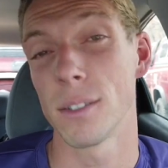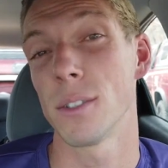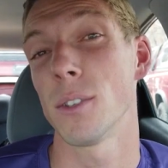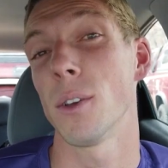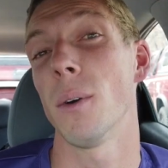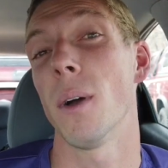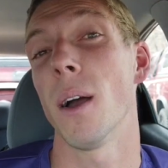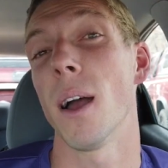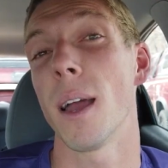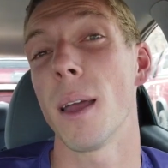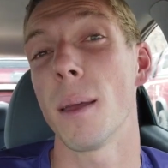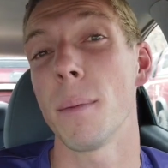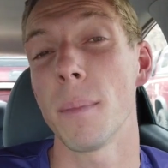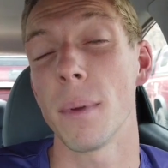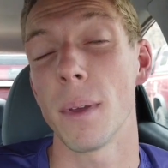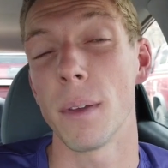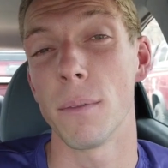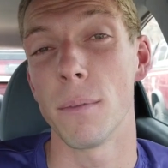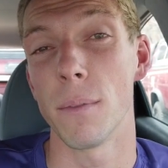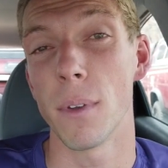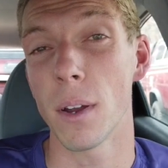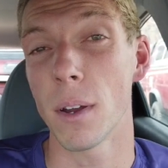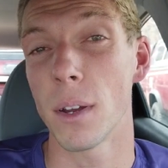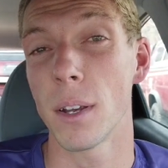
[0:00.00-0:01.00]
So I'm
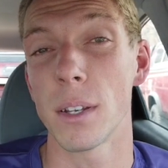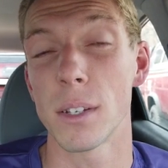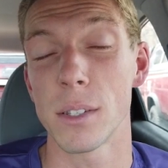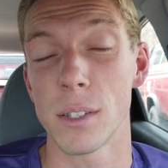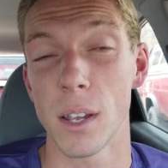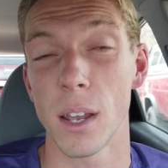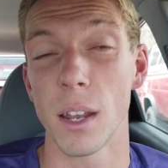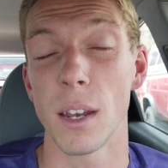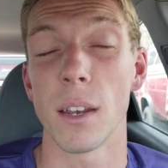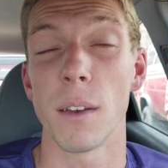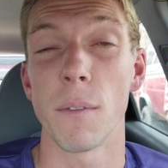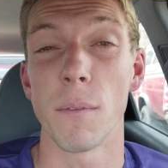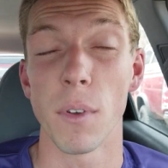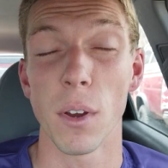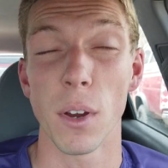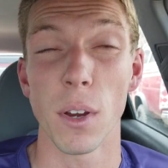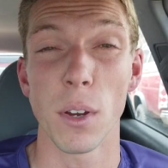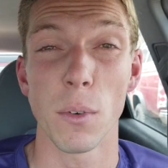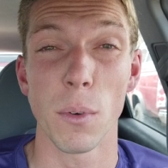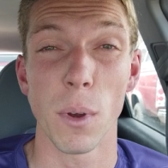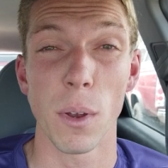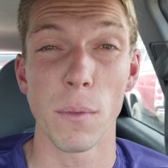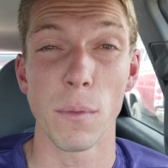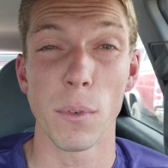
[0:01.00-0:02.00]
very excited and very
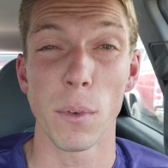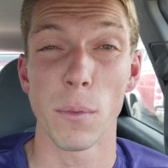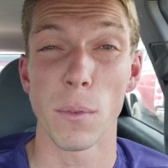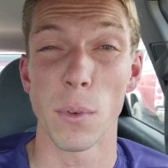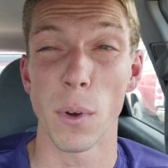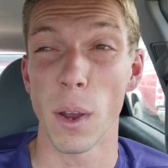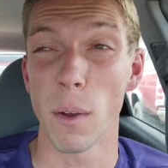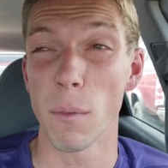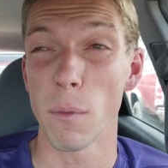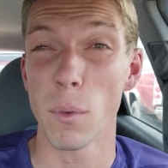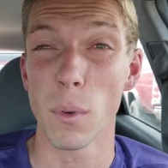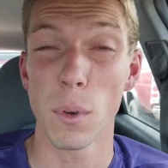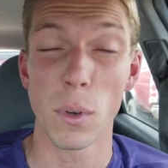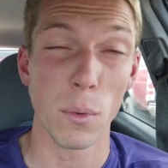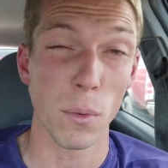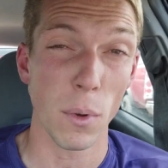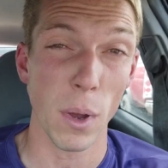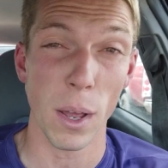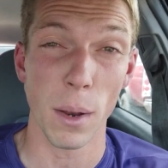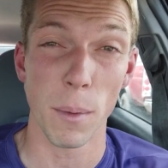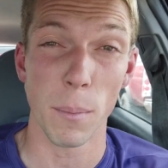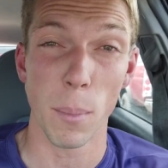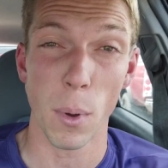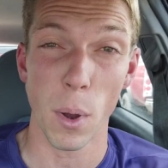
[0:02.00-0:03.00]
grateful for everyone who
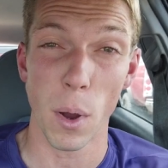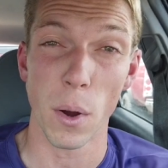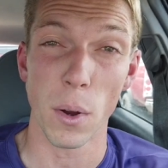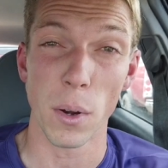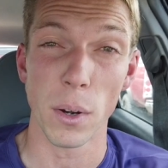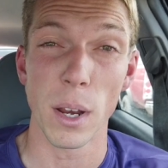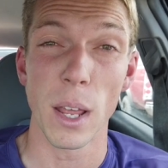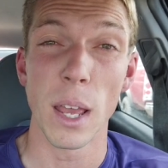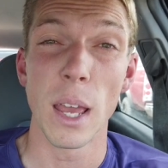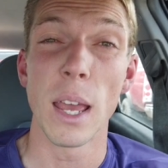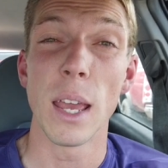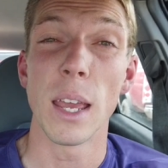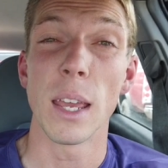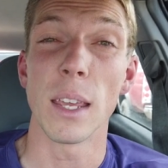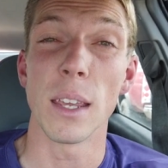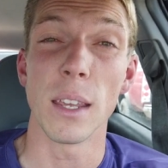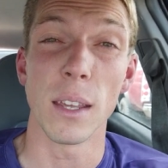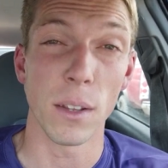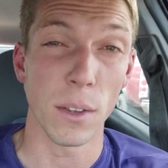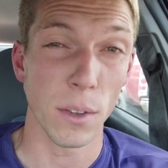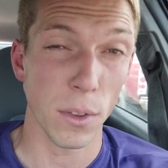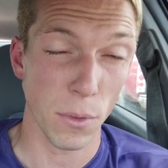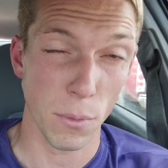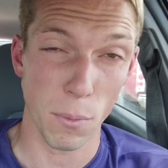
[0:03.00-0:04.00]
had a part
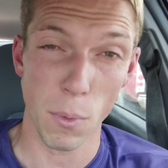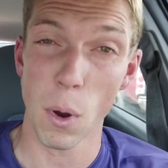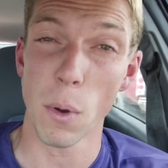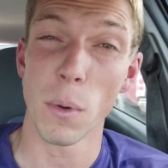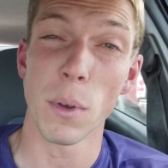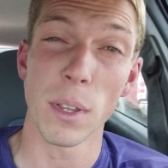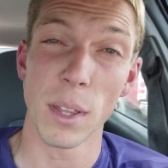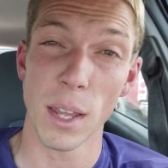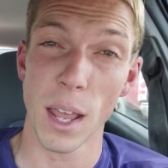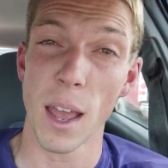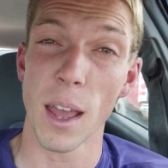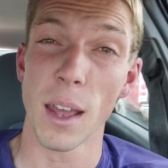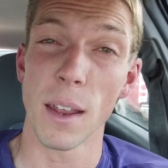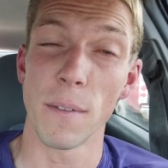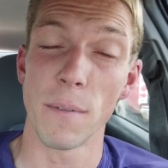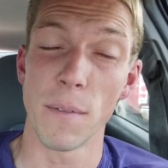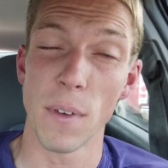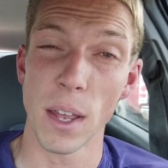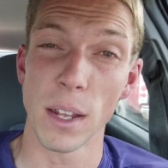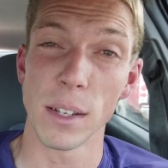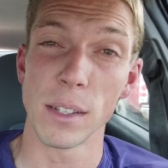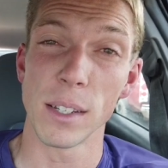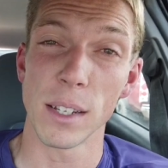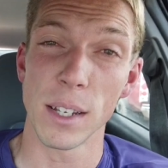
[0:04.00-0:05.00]
in throwing that
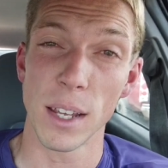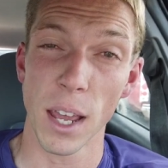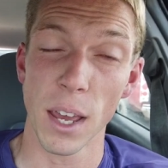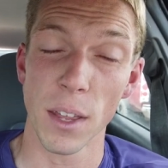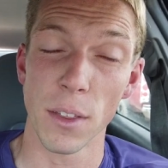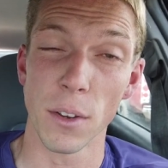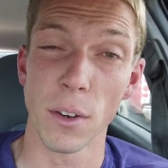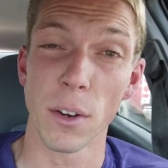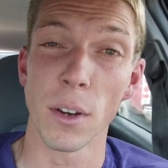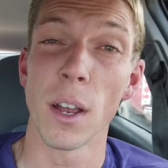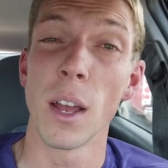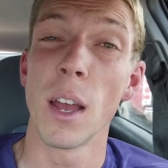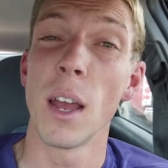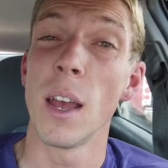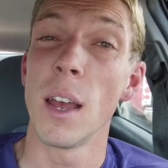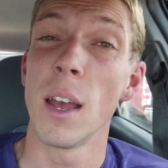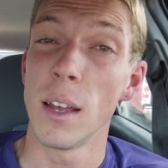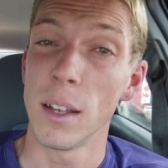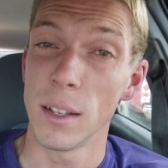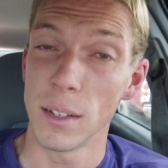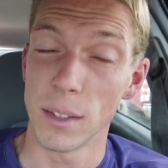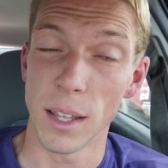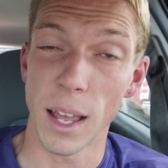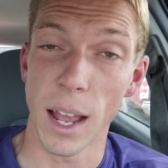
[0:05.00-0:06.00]
event together
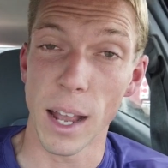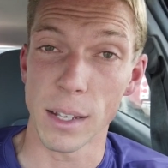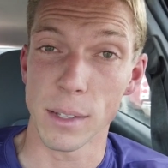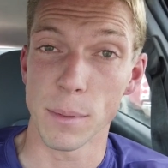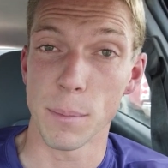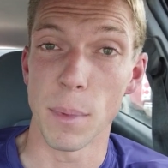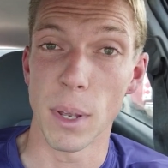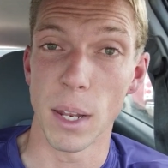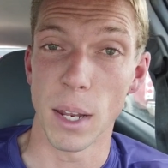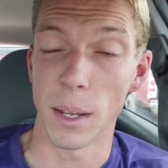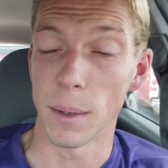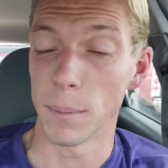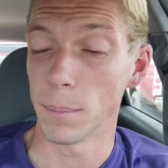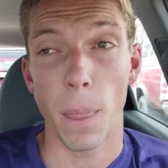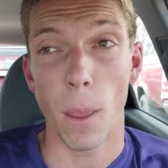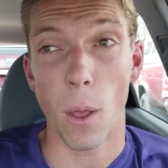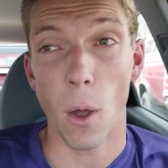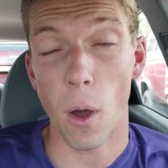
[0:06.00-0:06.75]
last minute.